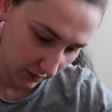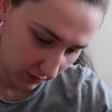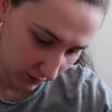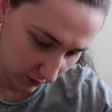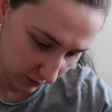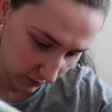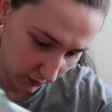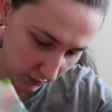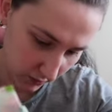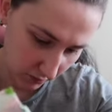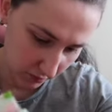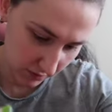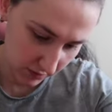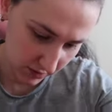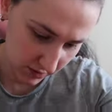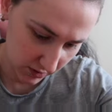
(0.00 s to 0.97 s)
So
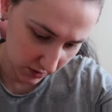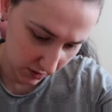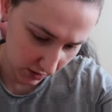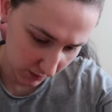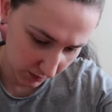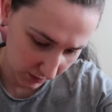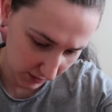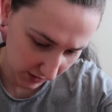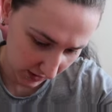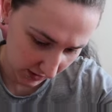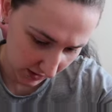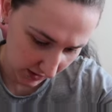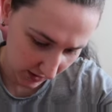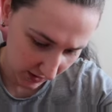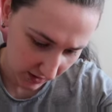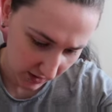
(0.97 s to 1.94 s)
bundle up
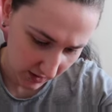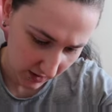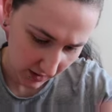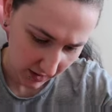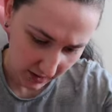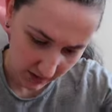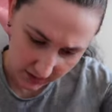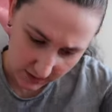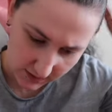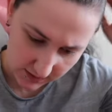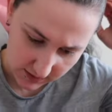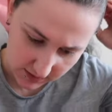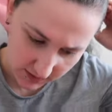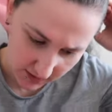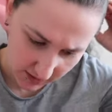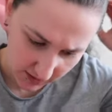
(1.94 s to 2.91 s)
here,
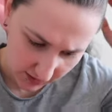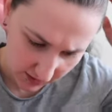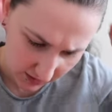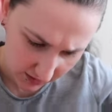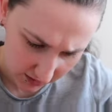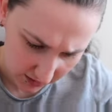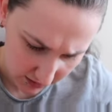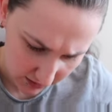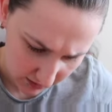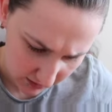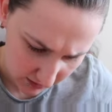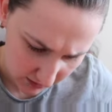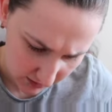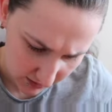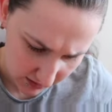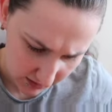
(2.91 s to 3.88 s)
tie
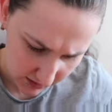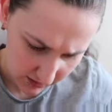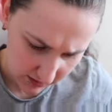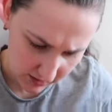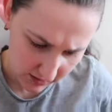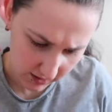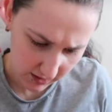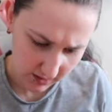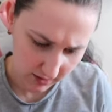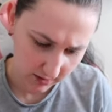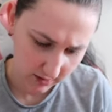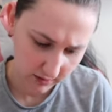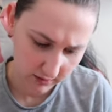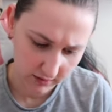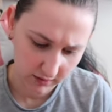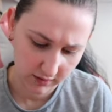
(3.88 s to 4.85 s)
to your
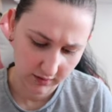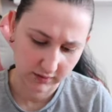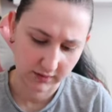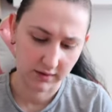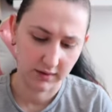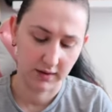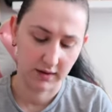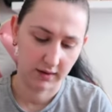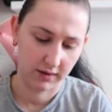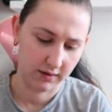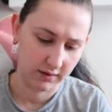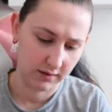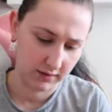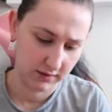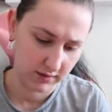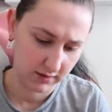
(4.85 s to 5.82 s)
on the dotted line
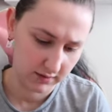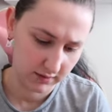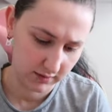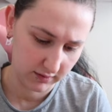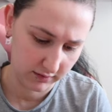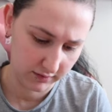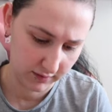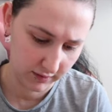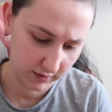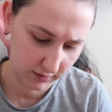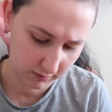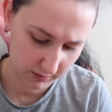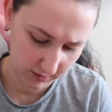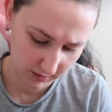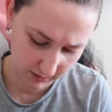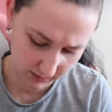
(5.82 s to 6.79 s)
and fold
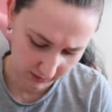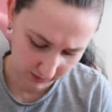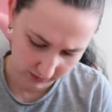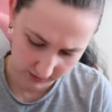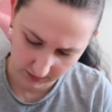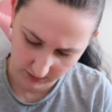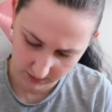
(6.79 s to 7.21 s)
mask.